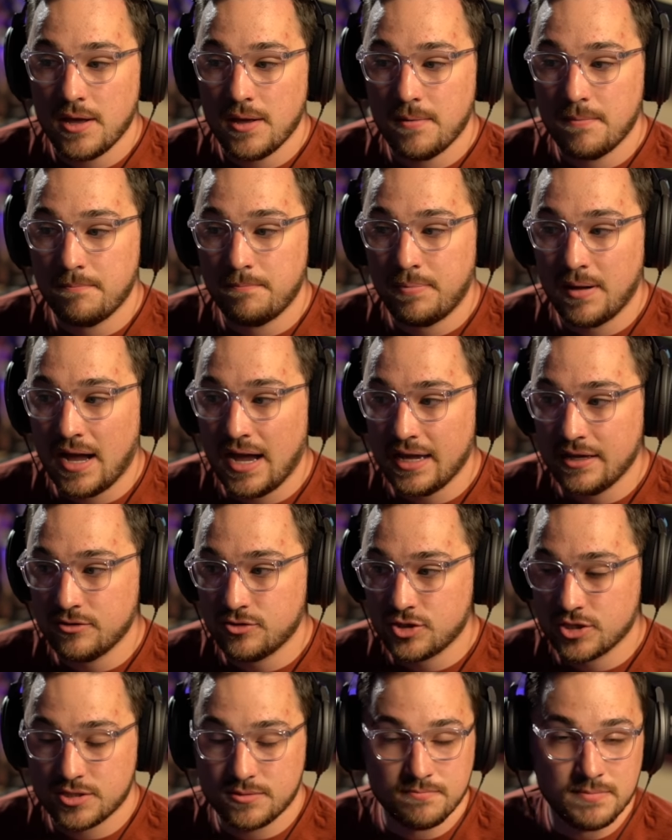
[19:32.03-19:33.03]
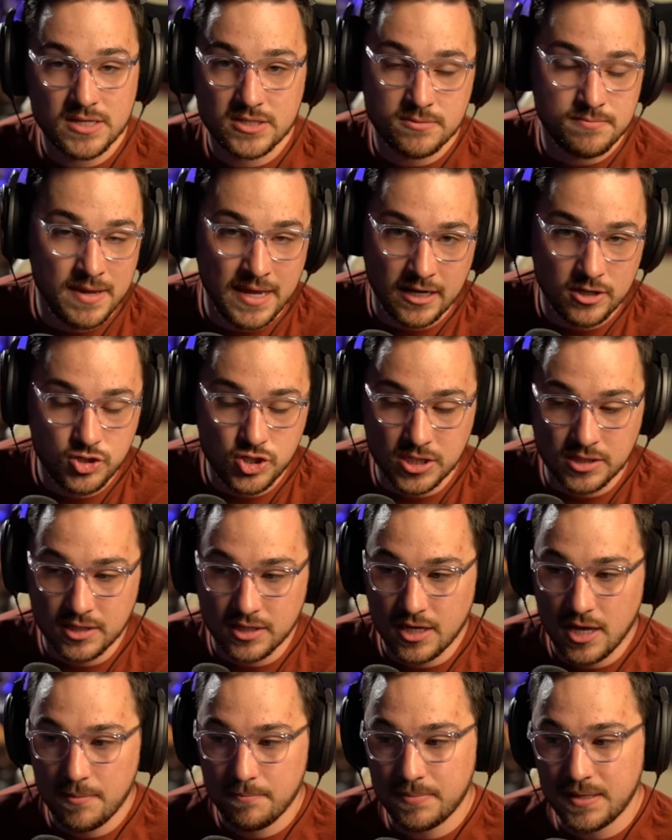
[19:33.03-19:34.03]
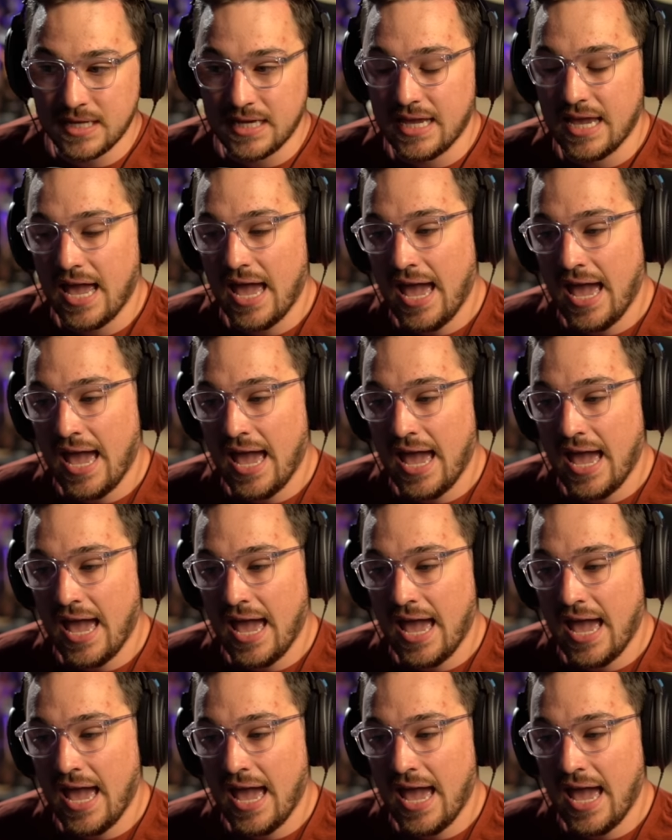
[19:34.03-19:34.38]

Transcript: by just mismanaging the company.